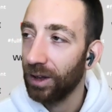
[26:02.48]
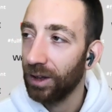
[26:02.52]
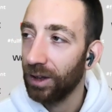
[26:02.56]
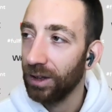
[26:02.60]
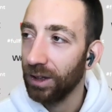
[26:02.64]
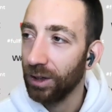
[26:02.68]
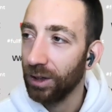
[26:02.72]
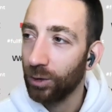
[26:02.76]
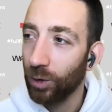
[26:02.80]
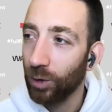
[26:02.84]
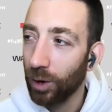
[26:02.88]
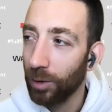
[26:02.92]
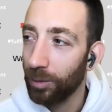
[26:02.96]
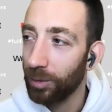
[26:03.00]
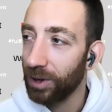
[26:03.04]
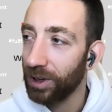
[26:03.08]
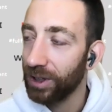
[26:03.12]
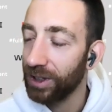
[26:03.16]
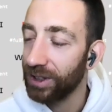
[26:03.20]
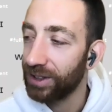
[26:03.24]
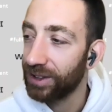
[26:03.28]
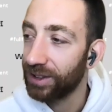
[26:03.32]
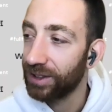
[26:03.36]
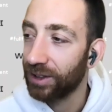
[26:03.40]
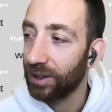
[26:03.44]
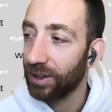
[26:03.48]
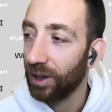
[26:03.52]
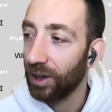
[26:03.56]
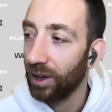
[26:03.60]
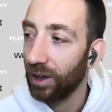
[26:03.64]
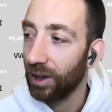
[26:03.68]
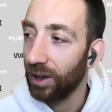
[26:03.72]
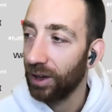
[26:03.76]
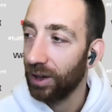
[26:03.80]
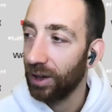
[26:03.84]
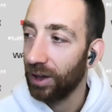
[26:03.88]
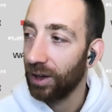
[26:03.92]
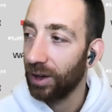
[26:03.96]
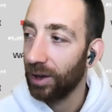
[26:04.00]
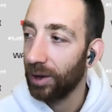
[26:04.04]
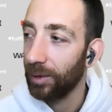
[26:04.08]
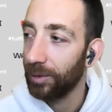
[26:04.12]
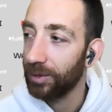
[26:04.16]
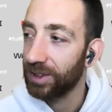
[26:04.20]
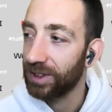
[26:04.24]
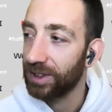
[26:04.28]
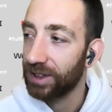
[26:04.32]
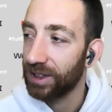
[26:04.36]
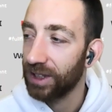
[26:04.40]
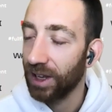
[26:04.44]
e-commerce
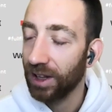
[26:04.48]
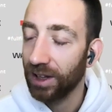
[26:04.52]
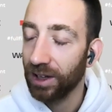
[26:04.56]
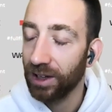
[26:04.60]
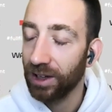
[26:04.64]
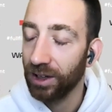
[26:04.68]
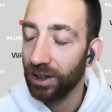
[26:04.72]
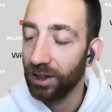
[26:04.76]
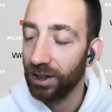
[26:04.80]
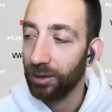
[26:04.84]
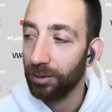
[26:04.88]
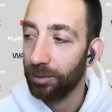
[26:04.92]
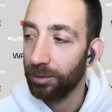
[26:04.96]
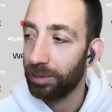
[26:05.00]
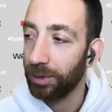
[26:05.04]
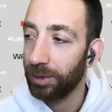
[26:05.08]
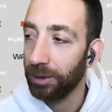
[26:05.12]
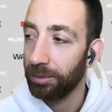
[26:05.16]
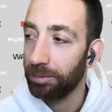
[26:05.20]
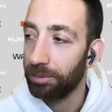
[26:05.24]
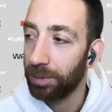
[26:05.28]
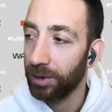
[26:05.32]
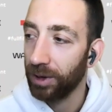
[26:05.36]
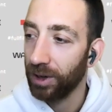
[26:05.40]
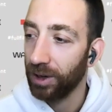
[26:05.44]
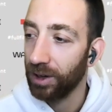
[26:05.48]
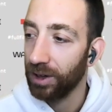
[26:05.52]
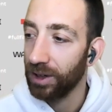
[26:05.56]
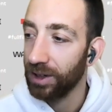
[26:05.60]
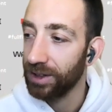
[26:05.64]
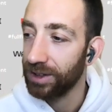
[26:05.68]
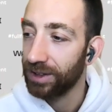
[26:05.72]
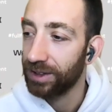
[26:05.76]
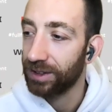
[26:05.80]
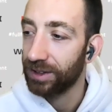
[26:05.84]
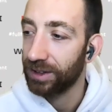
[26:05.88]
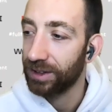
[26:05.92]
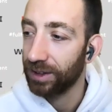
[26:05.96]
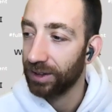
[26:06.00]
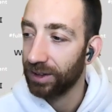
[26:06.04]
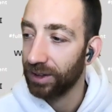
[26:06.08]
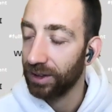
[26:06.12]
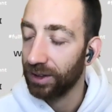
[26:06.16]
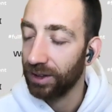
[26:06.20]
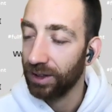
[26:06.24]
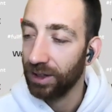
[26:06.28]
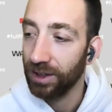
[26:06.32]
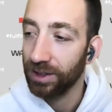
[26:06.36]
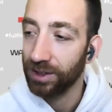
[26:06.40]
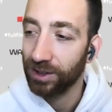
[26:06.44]
seller prepares
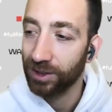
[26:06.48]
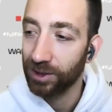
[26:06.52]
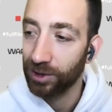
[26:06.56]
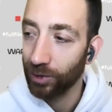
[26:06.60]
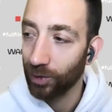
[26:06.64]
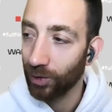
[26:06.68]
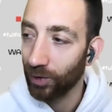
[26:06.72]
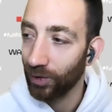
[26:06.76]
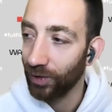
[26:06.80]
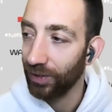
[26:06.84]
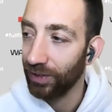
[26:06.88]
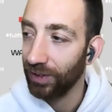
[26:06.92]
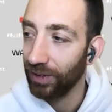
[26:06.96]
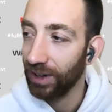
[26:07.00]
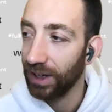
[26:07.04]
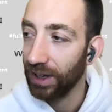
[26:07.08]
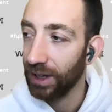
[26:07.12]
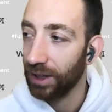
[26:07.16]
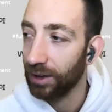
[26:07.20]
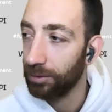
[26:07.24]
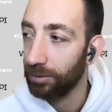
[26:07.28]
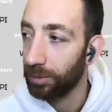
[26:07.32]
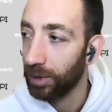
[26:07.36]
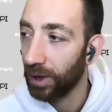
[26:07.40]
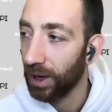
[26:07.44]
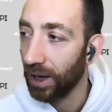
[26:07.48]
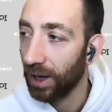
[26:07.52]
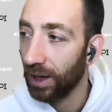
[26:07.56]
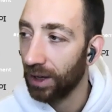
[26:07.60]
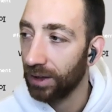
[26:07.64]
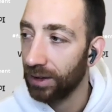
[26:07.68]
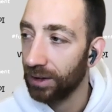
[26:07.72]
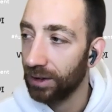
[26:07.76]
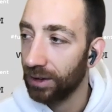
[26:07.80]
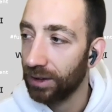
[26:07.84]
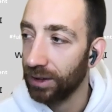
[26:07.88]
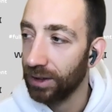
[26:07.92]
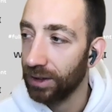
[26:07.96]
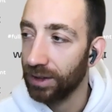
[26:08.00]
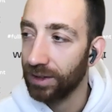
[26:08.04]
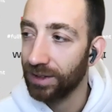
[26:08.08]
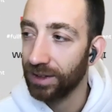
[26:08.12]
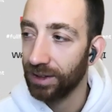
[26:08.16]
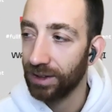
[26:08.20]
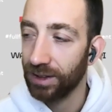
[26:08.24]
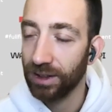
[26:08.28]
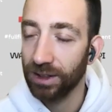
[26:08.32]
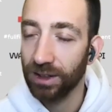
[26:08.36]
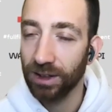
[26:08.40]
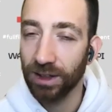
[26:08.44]
his story and brand, is
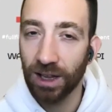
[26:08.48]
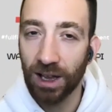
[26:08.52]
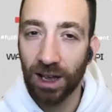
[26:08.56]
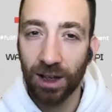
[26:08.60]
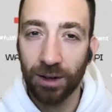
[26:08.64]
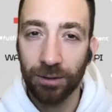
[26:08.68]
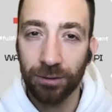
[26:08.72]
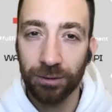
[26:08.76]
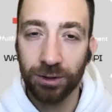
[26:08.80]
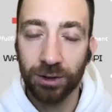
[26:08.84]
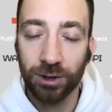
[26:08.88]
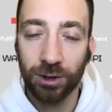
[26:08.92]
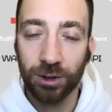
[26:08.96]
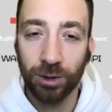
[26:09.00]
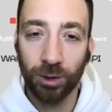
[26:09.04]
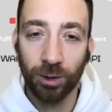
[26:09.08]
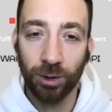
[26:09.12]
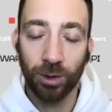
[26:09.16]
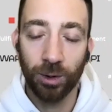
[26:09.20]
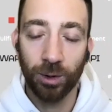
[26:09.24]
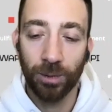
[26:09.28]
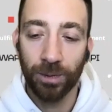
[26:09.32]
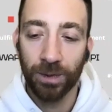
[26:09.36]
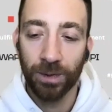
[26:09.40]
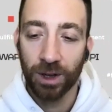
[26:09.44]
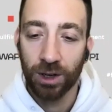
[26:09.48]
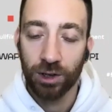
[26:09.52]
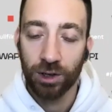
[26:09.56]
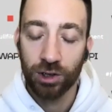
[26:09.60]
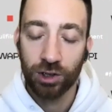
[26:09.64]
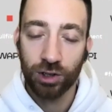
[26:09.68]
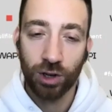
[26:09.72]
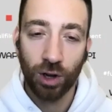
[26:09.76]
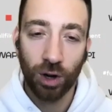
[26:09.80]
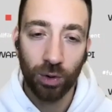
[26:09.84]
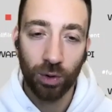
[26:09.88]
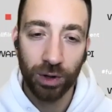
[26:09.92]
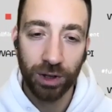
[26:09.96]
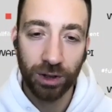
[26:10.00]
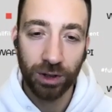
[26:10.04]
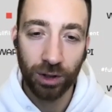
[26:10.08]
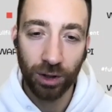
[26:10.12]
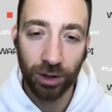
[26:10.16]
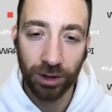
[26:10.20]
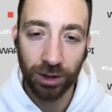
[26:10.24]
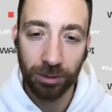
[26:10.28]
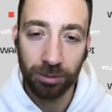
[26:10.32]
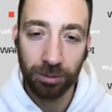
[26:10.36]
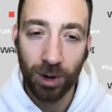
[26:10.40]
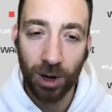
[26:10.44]
it enough to show it
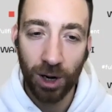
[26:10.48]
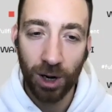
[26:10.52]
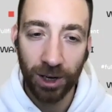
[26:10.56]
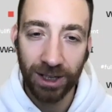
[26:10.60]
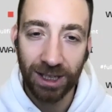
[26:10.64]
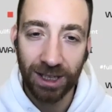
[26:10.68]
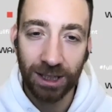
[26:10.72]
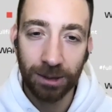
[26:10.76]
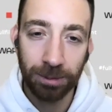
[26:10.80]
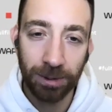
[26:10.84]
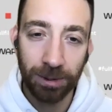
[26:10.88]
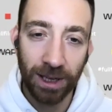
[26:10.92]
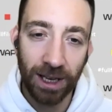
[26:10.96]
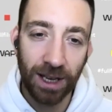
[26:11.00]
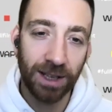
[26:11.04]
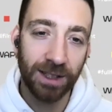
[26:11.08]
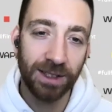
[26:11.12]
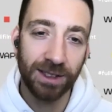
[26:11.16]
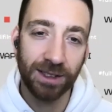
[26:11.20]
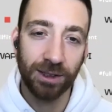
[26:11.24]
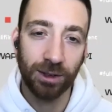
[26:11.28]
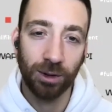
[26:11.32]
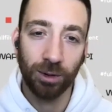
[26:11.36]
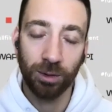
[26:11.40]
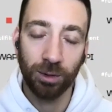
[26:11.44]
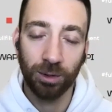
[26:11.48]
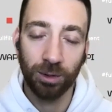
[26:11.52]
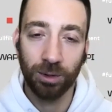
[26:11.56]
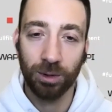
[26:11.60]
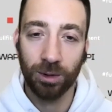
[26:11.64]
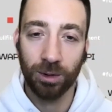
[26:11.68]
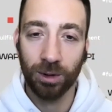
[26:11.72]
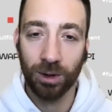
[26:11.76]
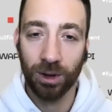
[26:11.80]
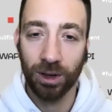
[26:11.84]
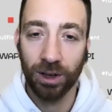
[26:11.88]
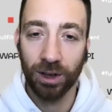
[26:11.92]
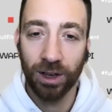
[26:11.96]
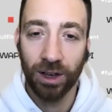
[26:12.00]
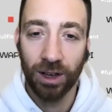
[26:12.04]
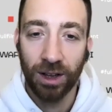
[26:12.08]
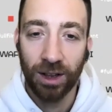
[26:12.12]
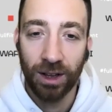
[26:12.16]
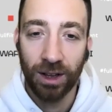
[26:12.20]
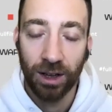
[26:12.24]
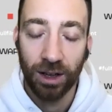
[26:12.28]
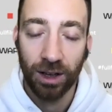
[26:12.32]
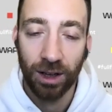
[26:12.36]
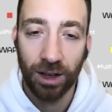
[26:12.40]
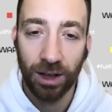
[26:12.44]
on the marketplace, or
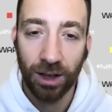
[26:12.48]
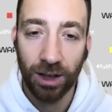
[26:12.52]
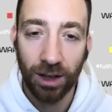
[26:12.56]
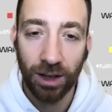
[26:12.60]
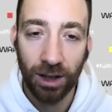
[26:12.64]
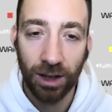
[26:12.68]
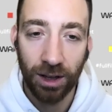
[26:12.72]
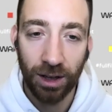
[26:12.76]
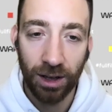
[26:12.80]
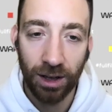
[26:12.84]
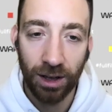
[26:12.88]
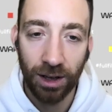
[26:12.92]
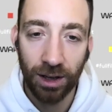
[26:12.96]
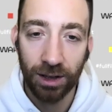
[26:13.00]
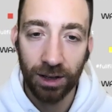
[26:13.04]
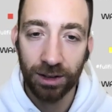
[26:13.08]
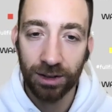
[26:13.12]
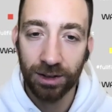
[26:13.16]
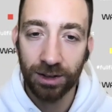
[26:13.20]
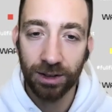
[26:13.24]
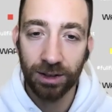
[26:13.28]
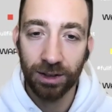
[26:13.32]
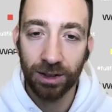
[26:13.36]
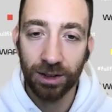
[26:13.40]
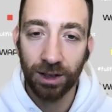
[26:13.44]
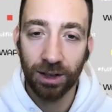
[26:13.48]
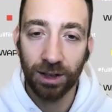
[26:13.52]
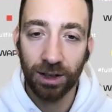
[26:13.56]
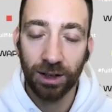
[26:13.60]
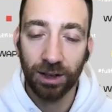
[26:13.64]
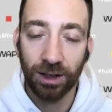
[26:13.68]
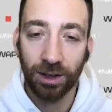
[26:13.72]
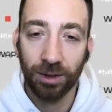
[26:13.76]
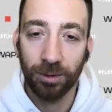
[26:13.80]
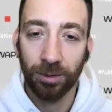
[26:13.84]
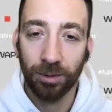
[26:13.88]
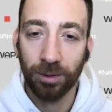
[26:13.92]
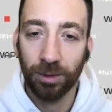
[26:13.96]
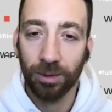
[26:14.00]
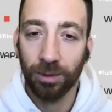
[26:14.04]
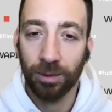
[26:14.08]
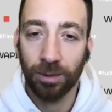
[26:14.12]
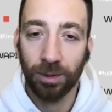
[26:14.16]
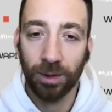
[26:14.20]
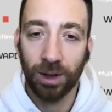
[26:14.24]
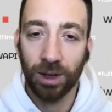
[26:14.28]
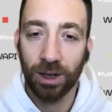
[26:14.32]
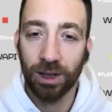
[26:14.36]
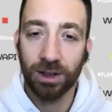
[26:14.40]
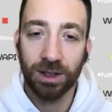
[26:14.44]

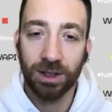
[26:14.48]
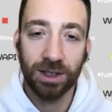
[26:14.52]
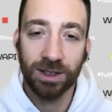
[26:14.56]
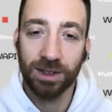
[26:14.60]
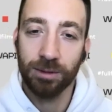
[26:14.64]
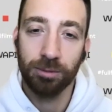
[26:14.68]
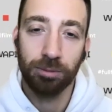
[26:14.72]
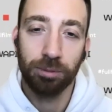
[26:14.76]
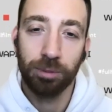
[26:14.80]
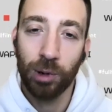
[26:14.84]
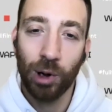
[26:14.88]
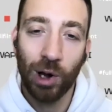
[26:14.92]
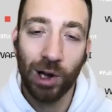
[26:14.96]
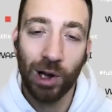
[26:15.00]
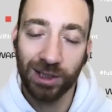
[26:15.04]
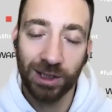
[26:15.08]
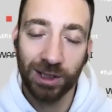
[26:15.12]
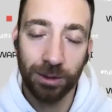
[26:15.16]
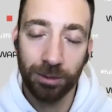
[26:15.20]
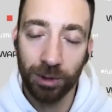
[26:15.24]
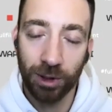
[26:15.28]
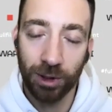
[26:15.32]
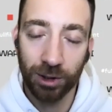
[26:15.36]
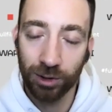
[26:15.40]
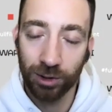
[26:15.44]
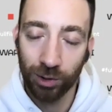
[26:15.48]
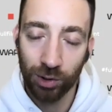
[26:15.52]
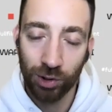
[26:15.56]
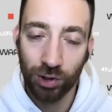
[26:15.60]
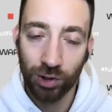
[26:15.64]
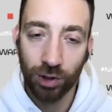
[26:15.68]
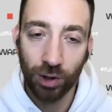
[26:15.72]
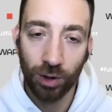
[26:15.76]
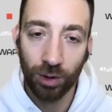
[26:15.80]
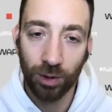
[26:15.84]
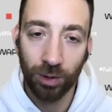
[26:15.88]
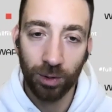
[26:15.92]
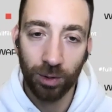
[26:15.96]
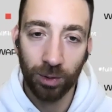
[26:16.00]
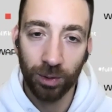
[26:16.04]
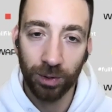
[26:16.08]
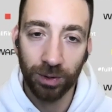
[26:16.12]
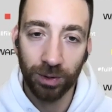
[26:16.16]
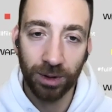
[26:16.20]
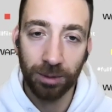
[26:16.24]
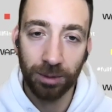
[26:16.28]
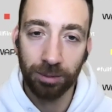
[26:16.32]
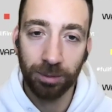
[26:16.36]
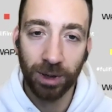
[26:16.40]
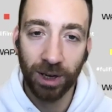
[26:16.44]
it is impossible to
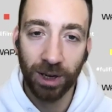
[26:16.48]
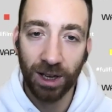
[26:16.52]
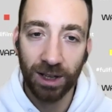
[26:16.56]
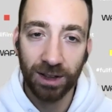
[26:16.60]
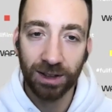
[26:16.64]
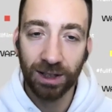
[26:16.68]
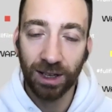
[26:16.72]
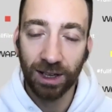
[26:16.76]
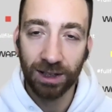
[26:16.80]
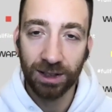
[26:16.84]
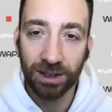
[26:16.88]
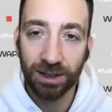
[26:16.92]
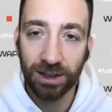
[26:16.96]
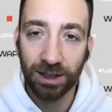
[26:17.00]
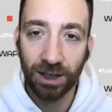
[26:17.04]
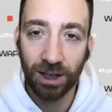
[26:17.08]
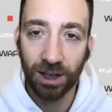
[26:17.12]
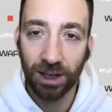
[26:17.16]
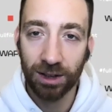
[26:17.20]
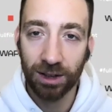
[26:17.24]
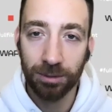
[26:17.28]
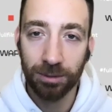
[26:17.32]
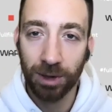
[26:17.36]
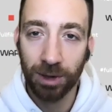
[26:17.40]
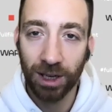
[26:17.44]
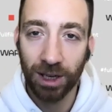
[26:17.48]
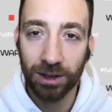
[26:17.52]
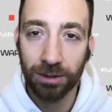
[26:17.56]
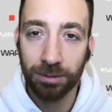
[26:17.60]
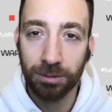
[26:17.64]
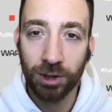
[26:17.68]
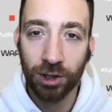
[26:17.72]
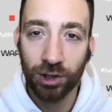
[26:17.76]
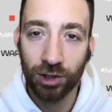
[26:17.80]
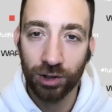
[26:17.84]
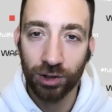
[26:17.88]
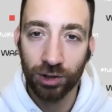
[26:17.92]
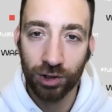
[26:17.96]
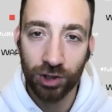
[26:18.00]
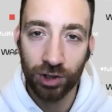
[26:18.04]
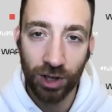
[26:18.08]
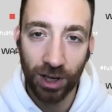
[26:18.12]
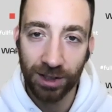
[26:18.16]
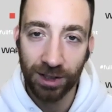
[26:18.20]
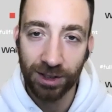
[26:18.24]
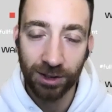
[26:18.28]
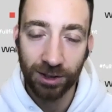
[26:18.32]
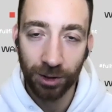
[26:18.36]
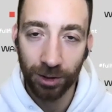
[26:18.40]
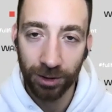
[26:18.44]
show the brand idea and brand mission
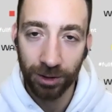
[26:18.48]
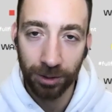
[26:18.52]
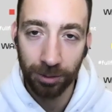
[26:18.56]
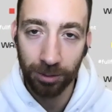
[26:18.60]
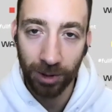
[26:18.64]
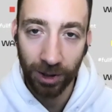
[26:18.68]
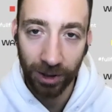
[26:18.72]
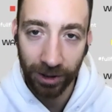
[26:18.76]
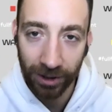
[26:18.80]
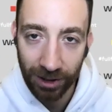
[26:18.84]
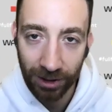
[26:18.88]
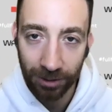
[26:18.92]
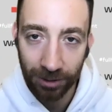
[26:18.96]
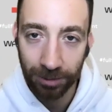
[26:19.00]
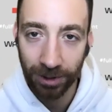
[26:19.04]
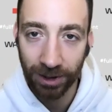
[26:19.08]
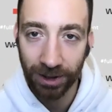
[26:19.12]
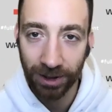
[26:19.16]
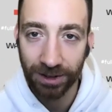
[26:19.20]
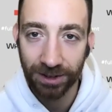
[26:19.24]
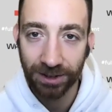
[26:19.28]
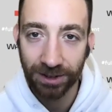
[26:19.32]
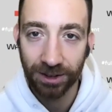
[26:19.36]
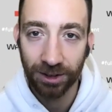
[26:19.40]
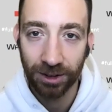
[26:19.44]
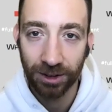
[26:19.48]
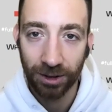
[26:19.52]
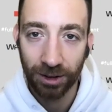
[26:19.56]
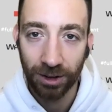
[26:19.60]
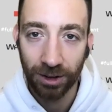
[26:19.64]
just on the marketplace?